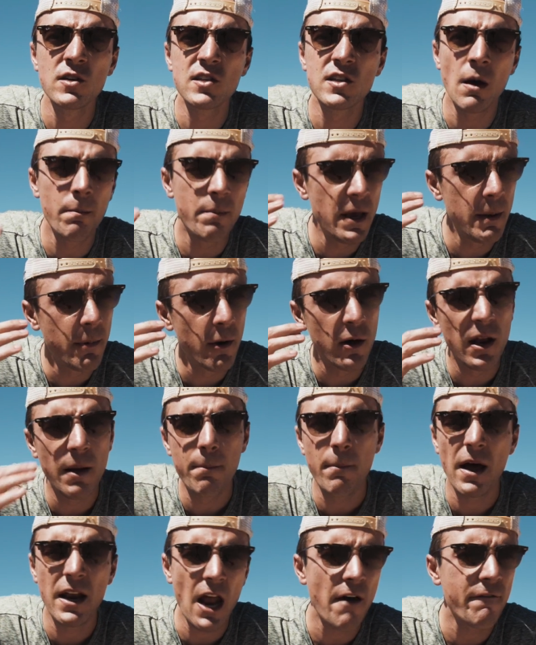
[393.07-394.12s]
Some people
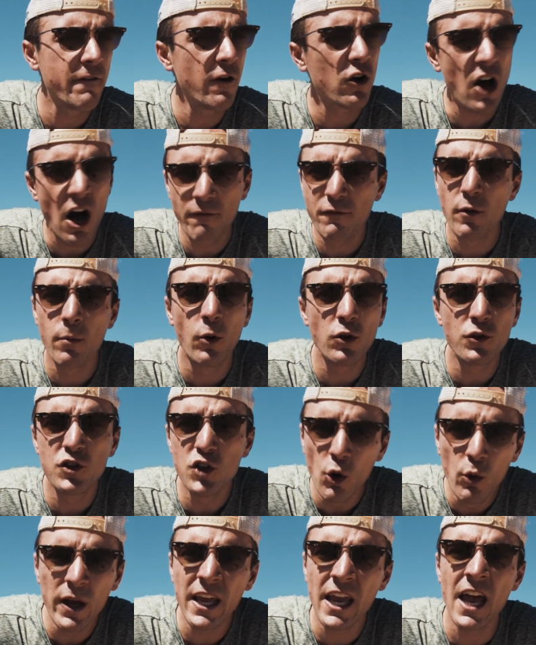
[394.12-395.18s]
might not feel comfortable
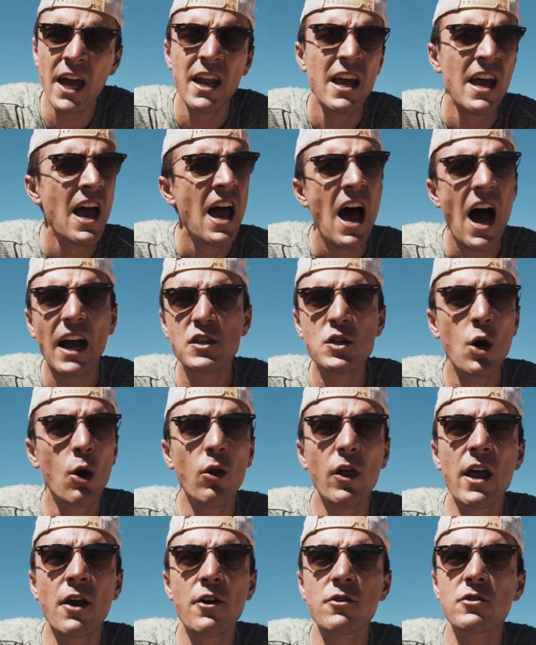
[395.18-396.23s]
doing it. I
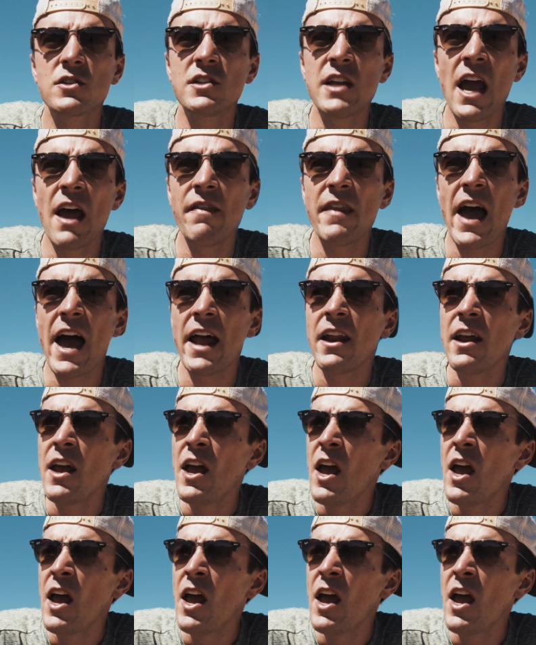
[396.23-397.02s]
totally understand that.